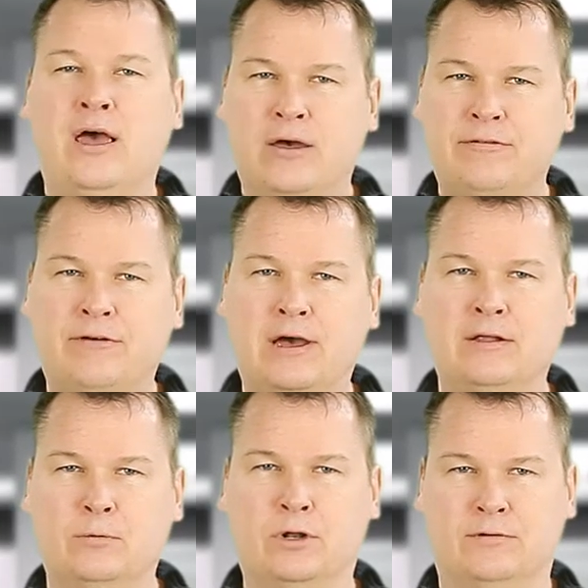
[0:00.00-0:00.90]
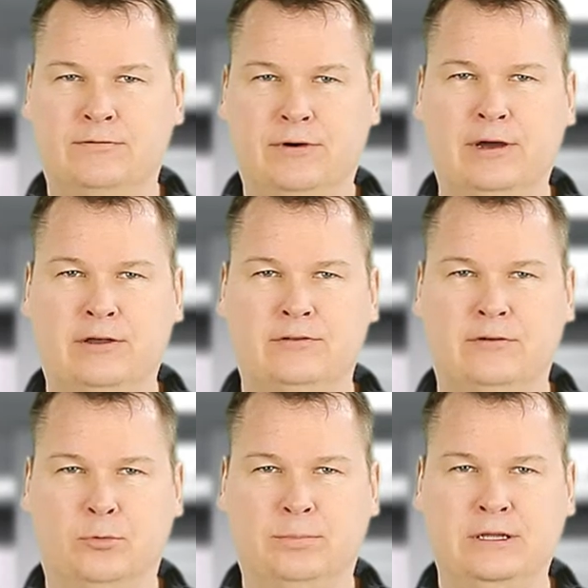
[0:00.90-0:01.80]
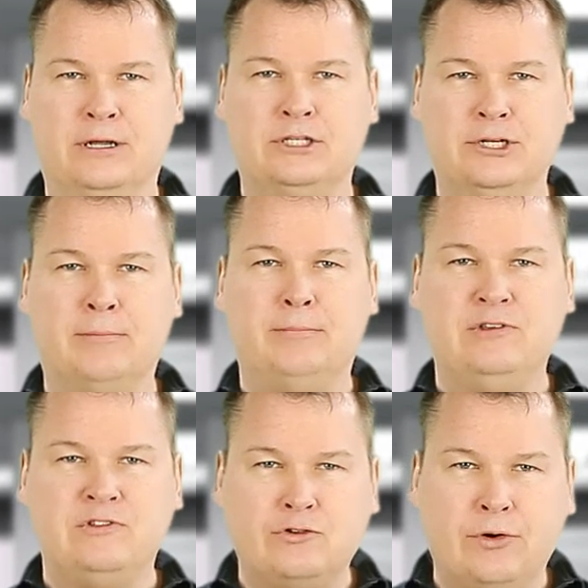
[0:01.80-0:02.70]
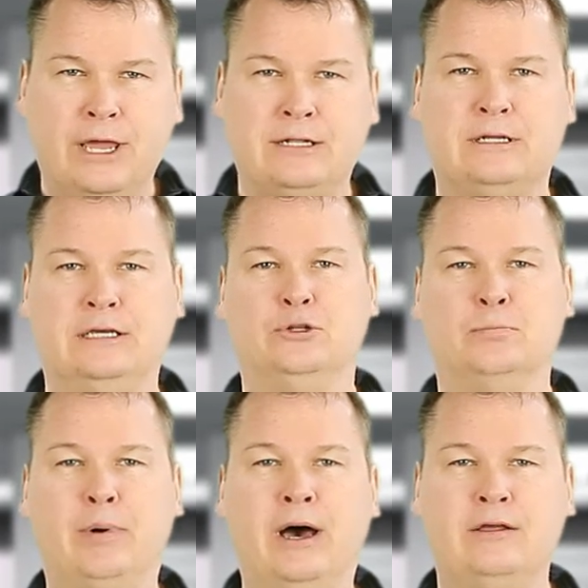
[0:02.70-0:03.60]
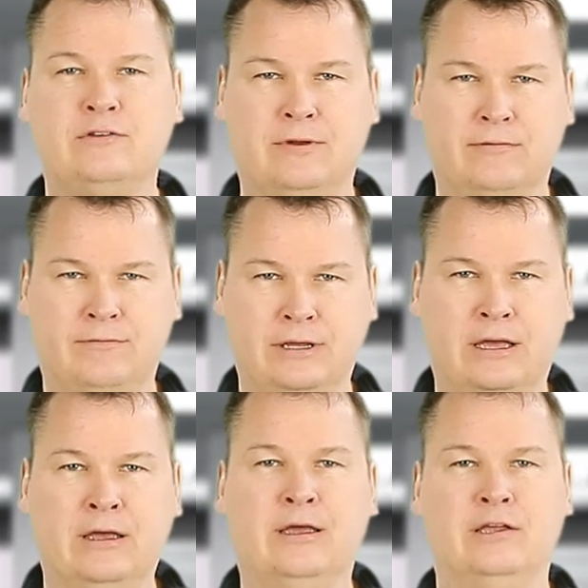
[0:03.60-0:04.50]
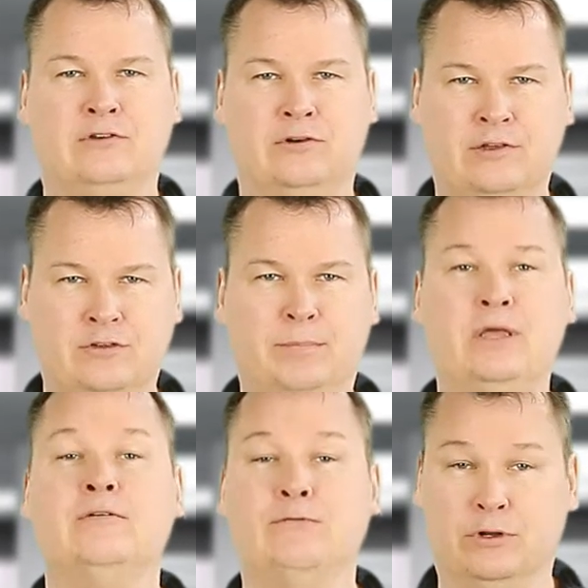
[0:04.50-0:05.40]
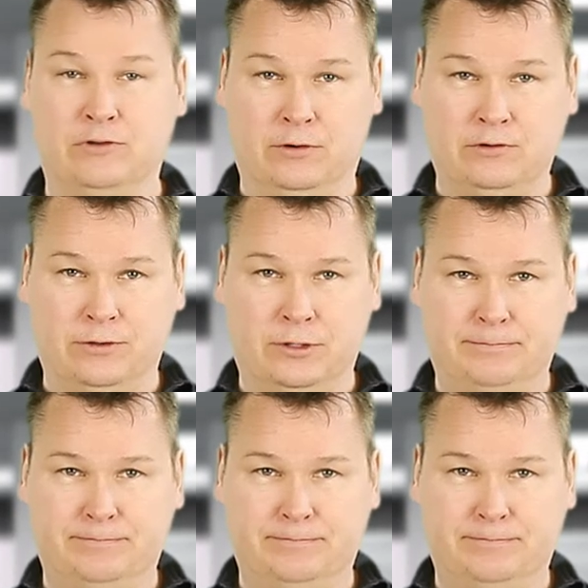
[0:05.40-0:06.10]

A final word of advice would be that jumping straight into buying something is a recipe for disaster.